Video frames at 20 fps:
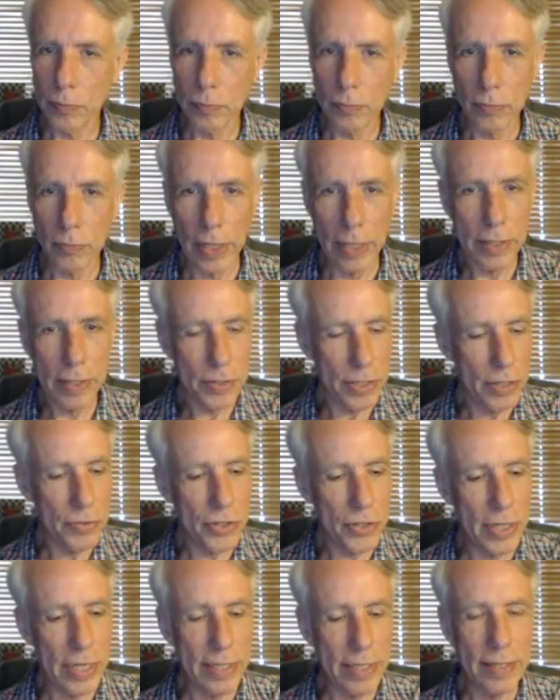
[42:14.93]
And it's
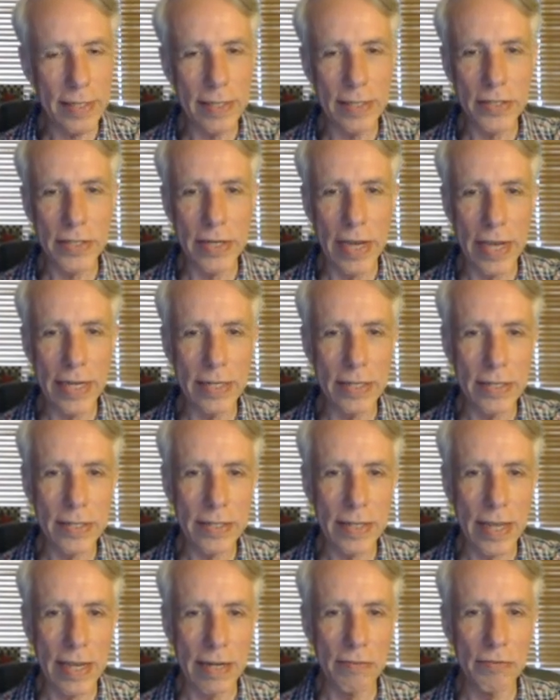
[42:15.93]
interesting that this knight
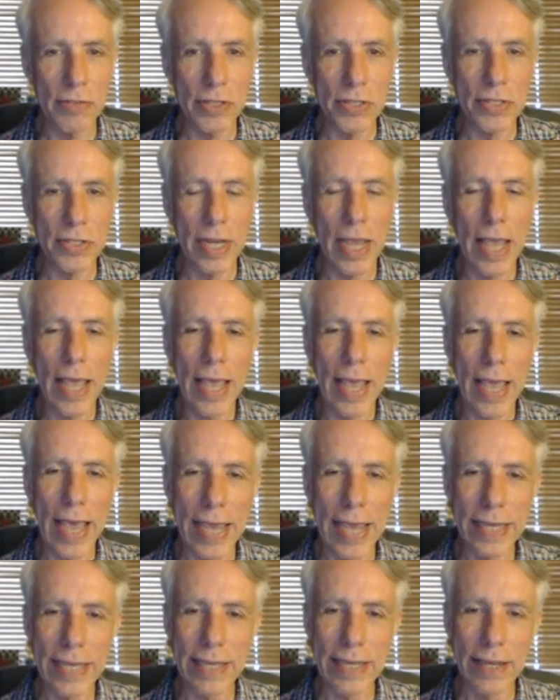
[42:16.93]
is kind of just
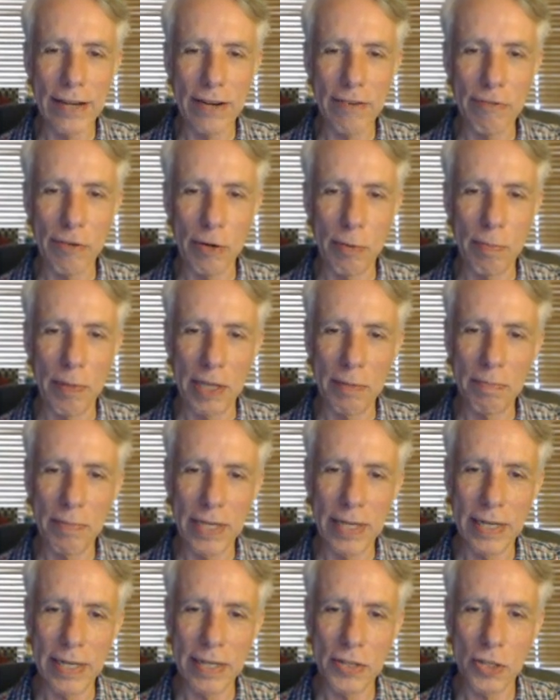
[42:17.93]
hanging here for a bit,
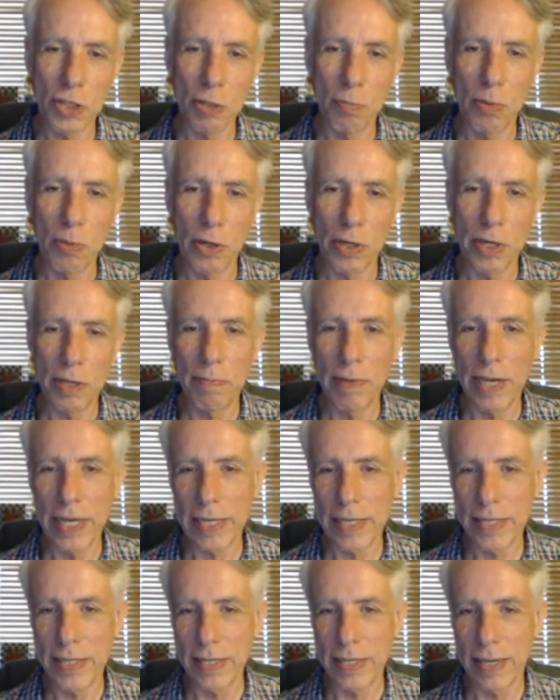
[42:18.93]
but it is supported by
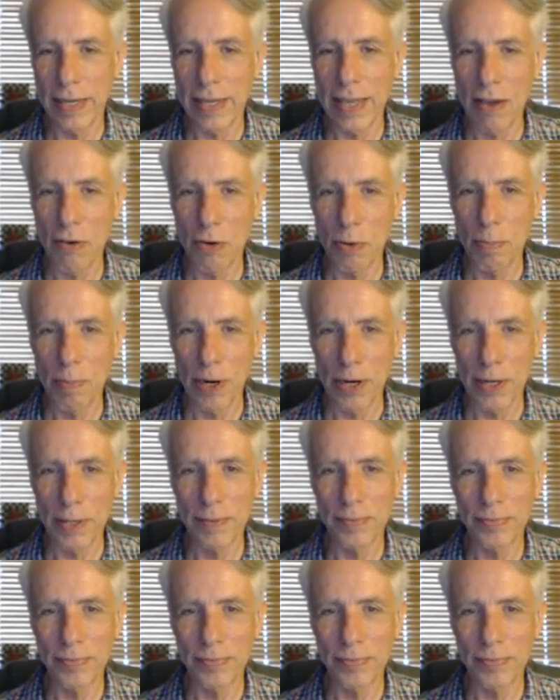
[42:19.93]
its uh, counterpart.